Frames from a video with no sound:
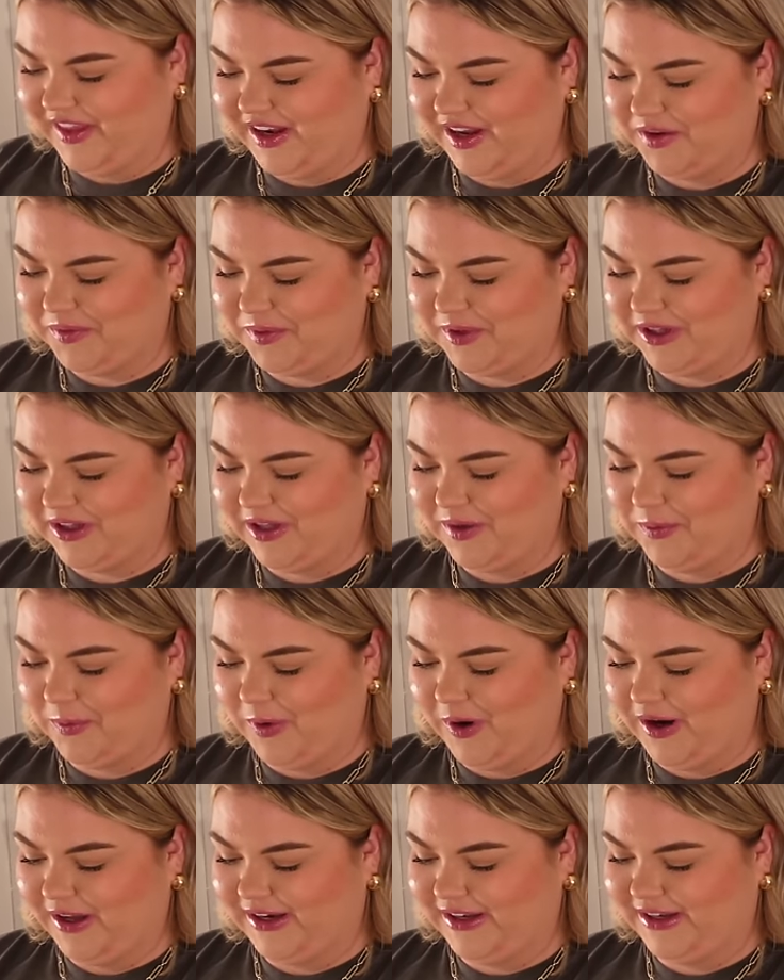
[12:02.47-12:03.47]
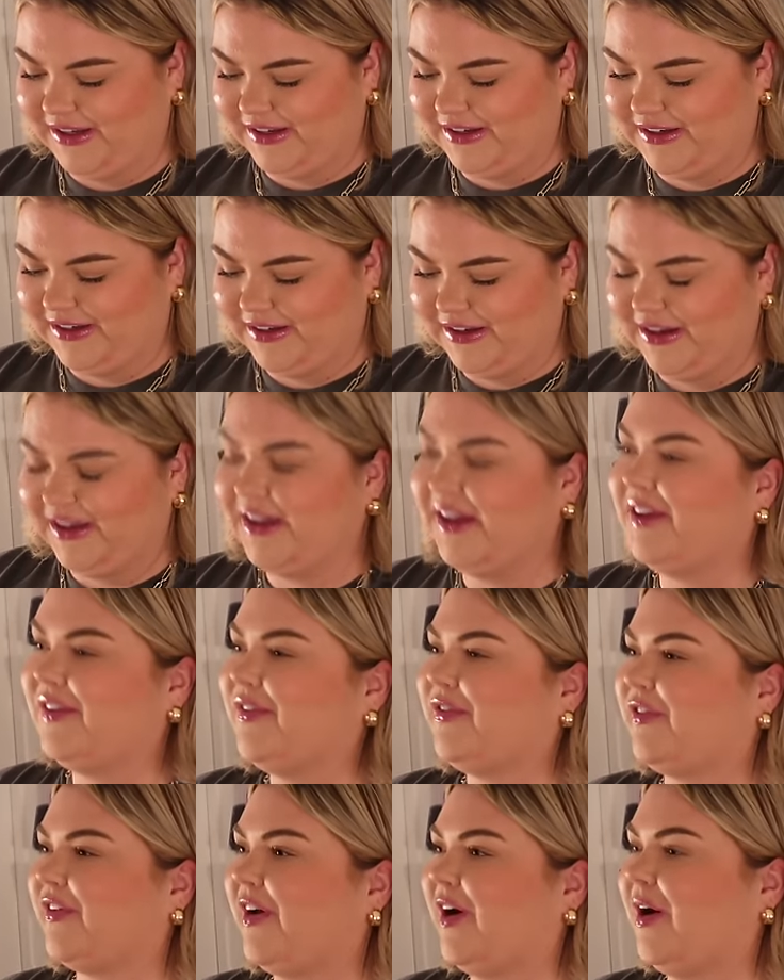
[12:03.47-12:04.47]
that I really wanted
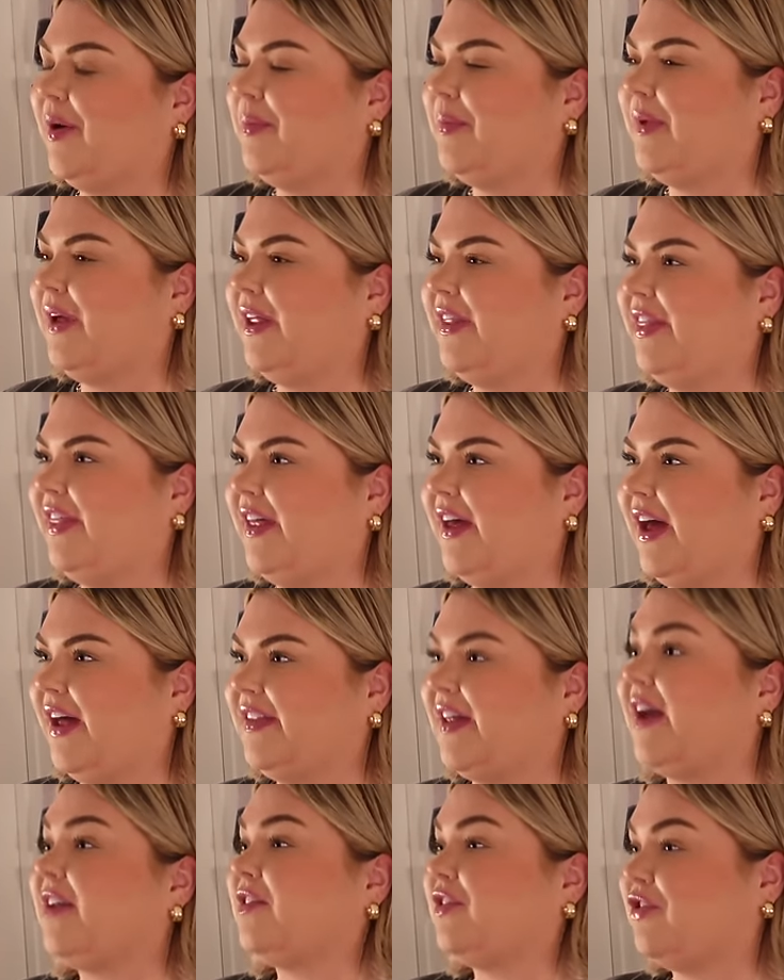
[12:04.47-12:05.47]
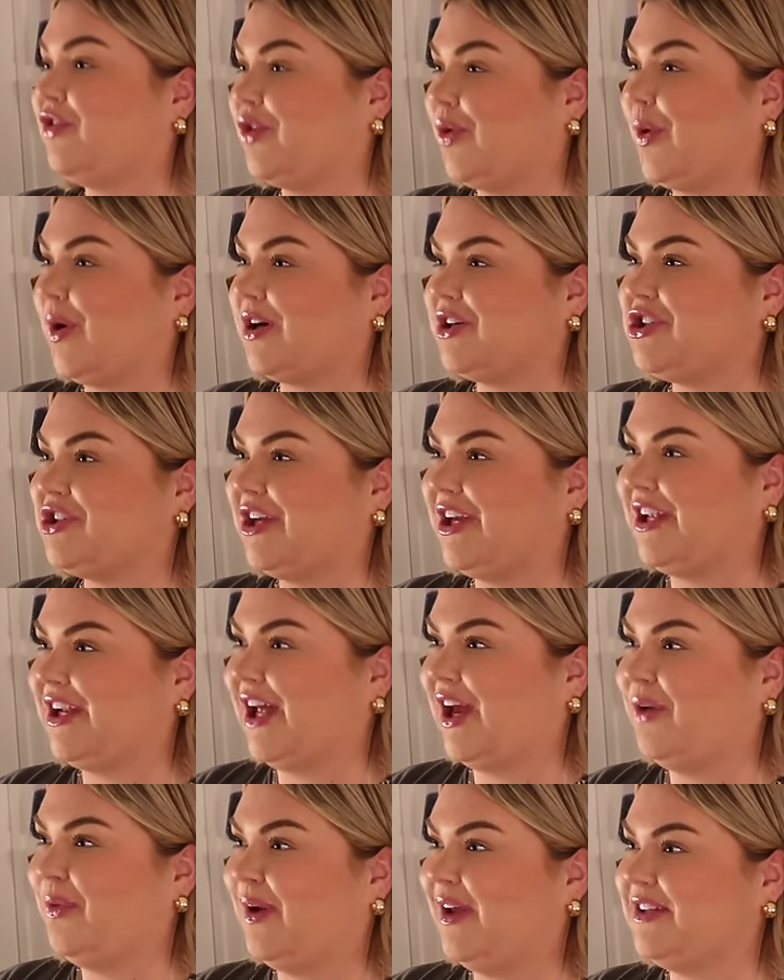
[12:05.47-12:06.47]
from that store she and
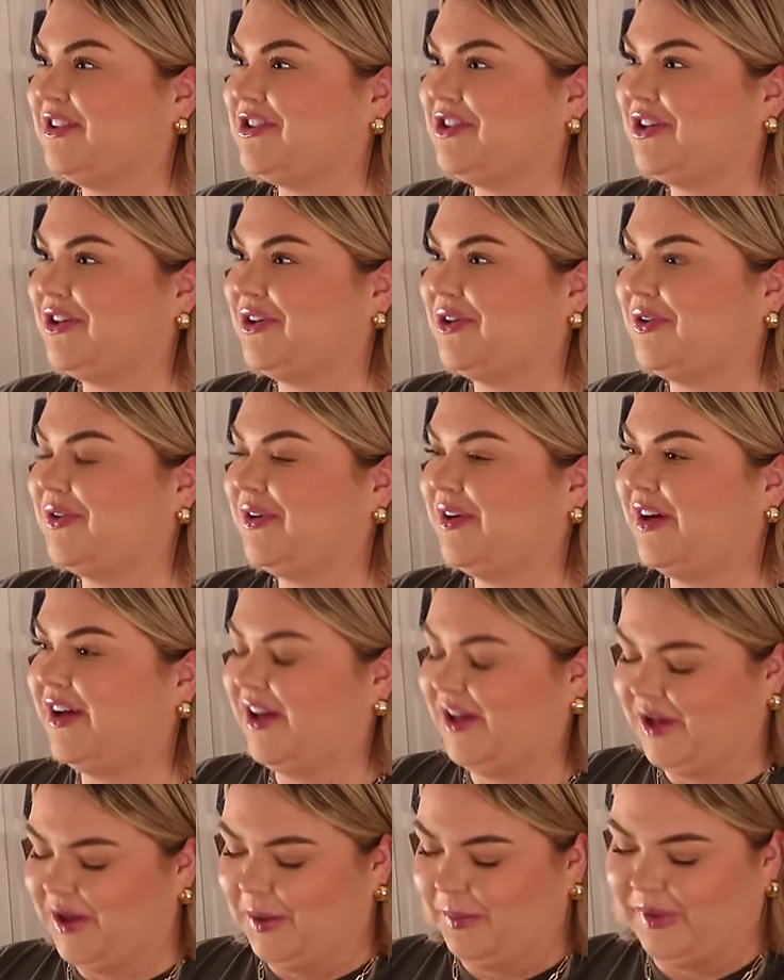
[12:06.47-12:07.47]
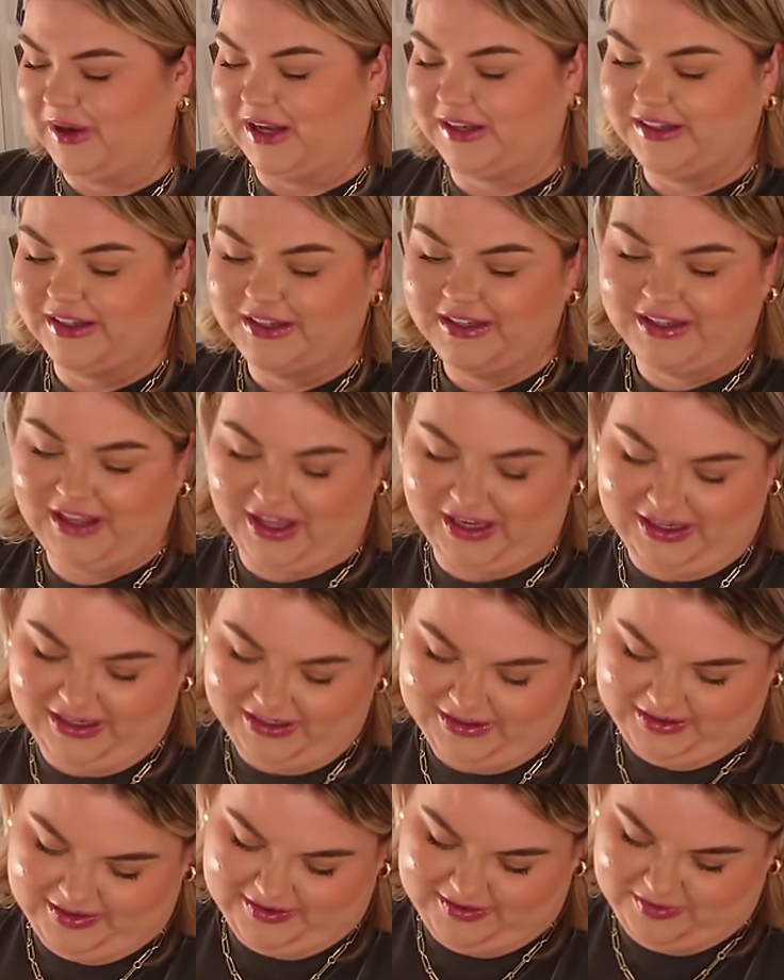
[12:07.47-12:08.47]
I went to. But I didn't get it
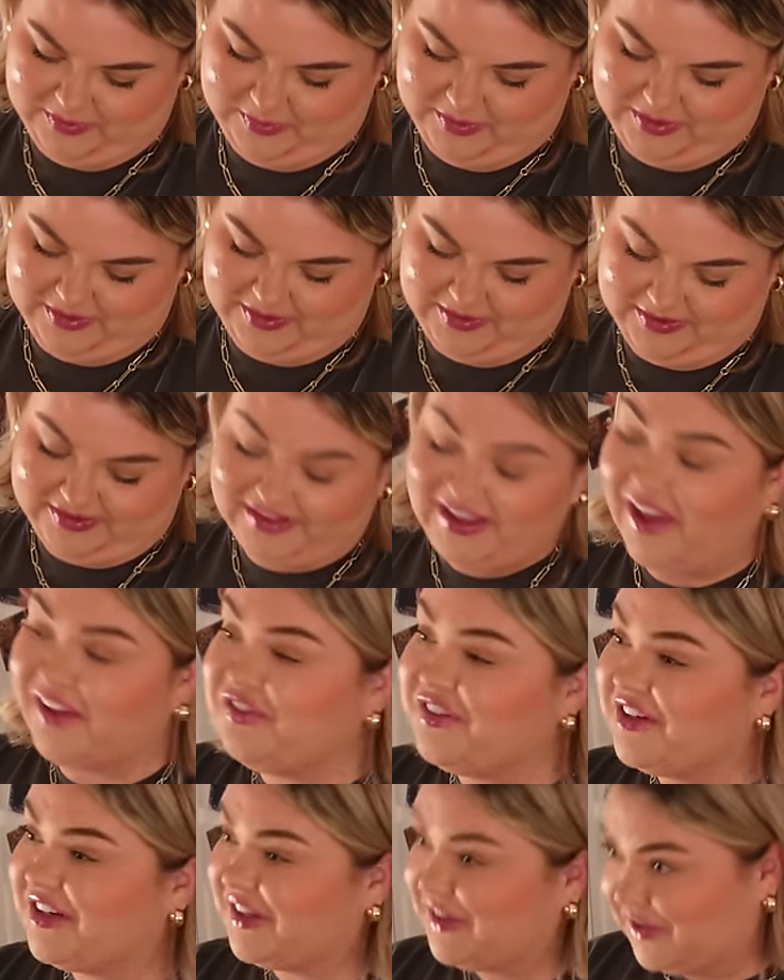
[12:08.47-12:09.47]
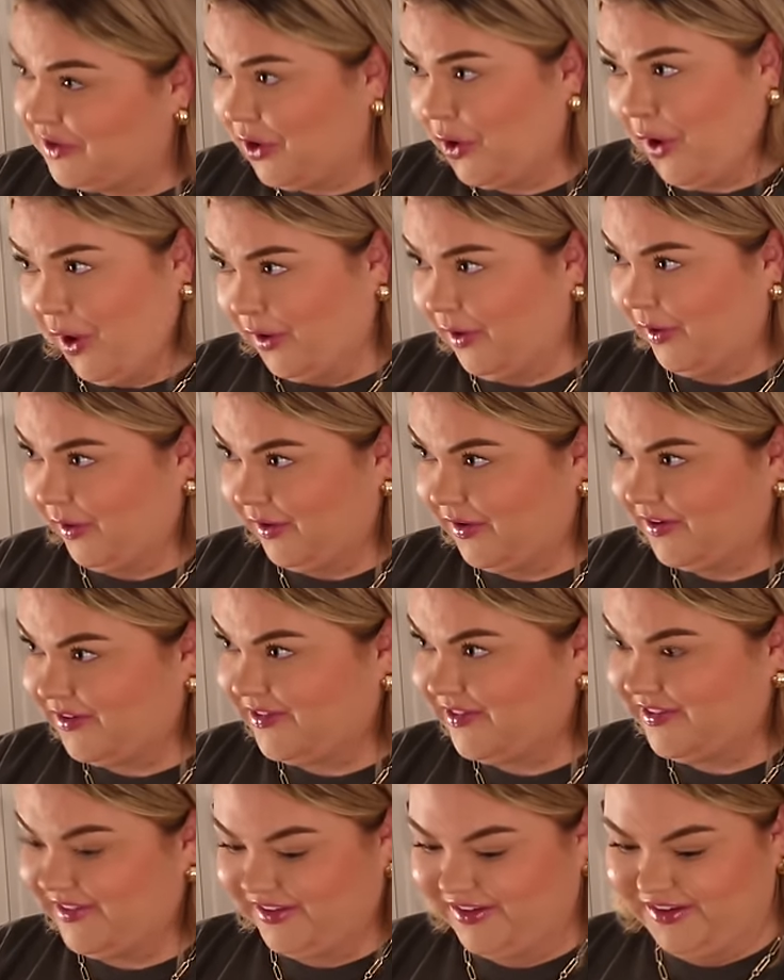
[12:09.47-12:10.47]
because it was
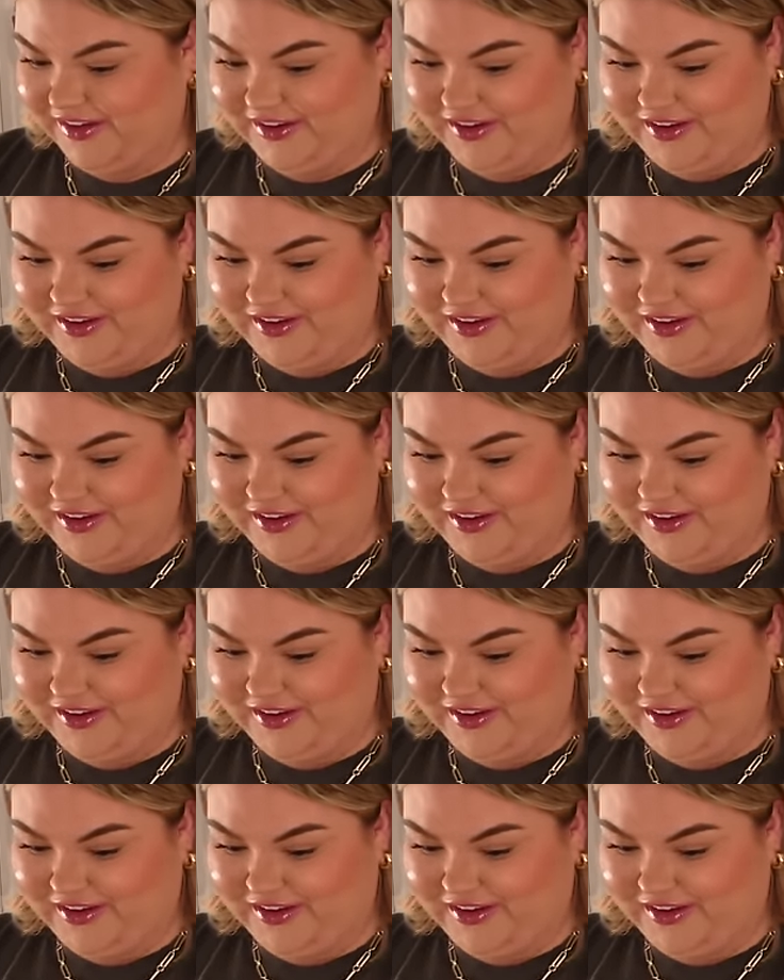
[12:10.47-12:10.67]
$70,